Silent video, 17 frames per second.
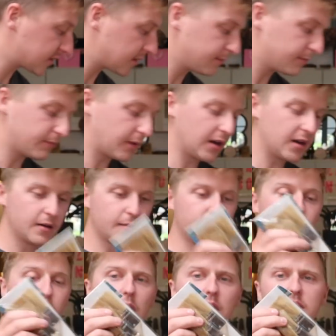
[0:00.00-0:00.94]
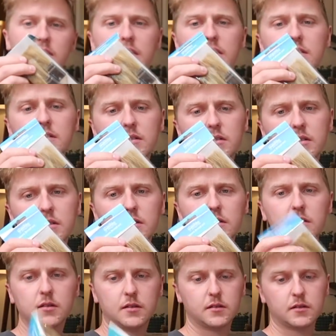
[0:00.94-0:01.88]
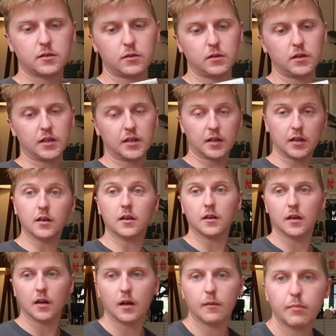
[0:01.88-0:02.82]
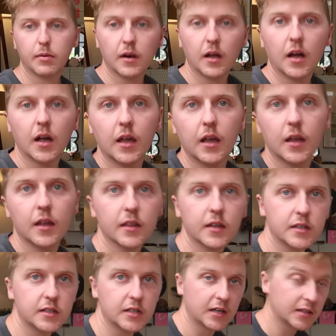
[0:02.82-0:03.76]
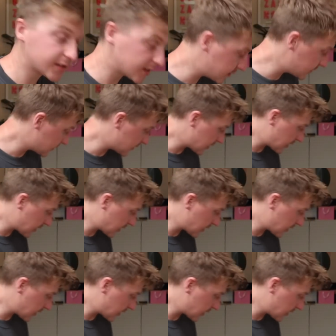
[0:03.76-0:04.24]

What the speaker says: some brushes so I can apply the gesso to